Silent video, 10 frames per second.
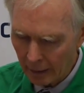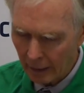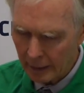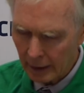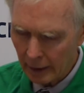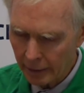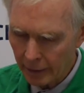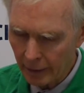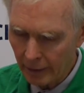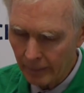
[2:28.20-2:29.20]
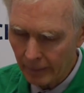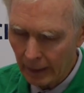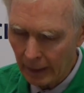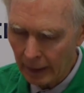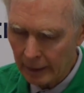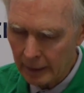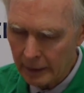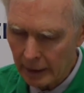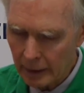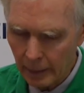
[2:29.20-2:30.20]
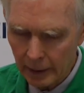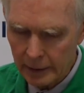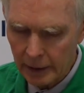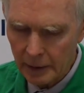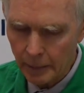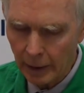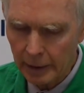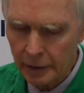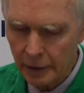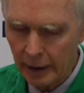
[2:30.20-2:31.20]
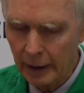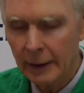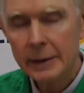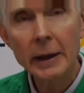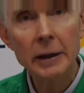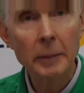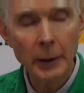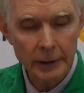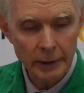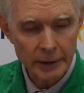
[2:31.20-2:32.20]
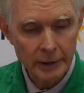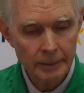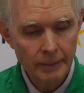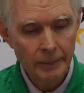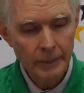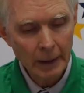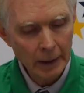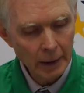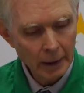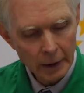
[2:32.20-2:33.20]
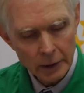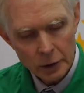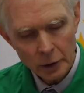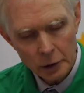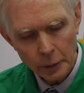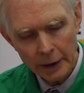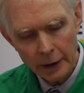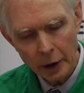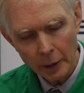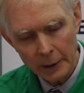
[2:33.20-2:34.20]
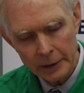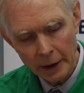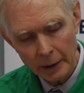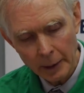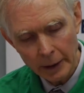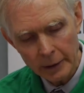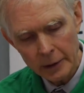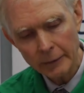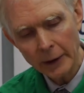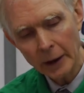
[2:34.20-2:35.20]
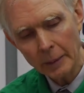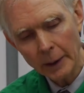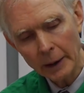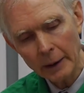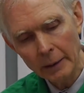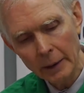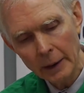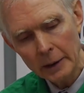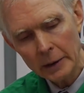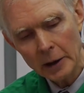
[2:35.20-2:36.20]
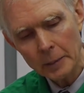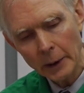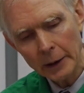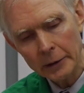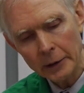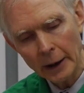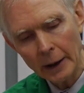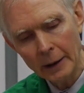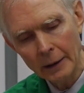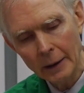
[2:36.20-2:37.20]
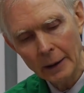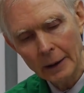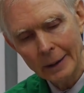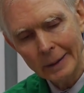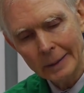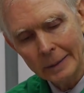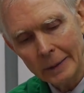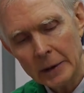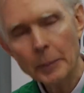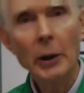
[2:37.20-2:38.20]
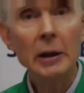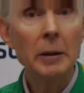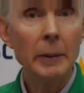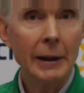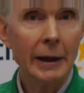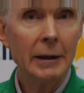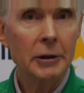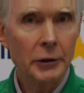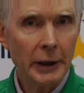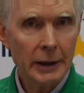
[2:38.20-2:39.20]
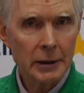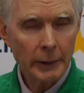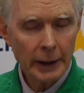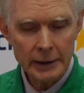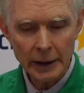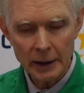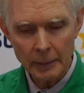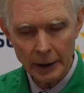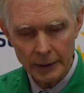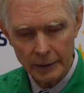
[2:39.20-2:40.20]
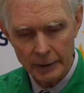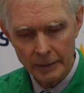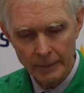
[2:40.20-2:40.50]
cylinder, and it says about 6.3 centimetres. So 20 cubic centimetres divided by 6.3 is approximately 3 square centimetres.